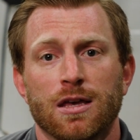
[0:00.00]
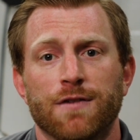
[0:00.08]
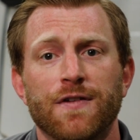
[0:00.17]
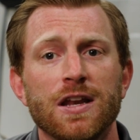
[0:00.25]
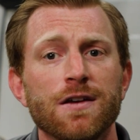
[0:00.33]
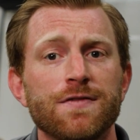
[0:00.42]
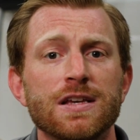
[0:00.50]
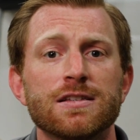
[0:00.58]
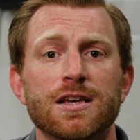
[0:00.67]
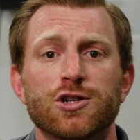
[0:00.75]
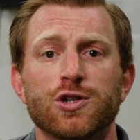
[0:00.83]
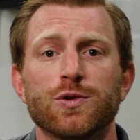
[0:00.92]
If any of
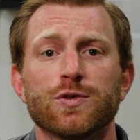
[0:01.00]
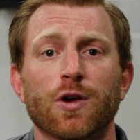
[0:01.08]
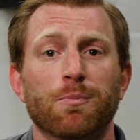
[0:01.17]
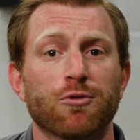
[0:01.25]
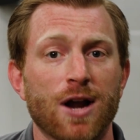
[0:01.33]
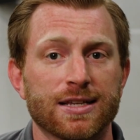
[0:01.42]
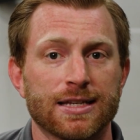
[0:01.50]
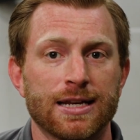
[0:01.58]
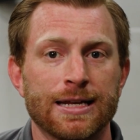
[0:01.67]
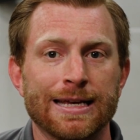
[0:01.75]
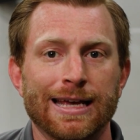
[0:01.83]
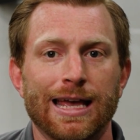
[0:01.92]
these issues are
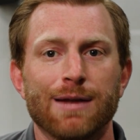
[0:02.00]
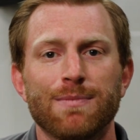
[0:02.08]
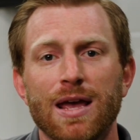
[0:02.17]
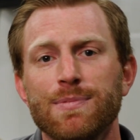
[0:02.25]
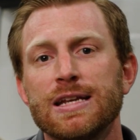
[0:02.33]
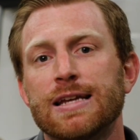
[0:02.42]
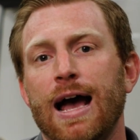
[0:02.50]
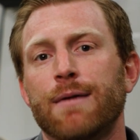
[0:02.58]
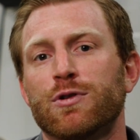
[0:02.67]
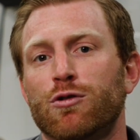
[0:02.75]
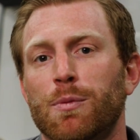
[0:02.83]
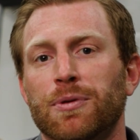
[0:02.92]
present, it may be
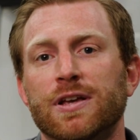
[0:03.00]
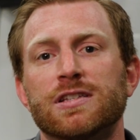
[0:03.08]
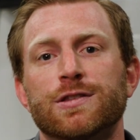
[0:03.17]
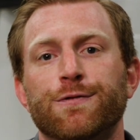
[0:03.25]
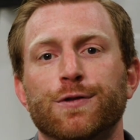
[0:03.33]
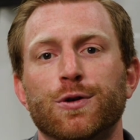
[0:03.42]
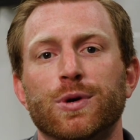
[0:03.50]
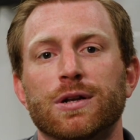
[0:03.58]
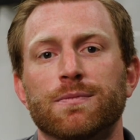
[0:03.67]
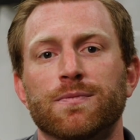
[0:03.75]
time to replace the fluid.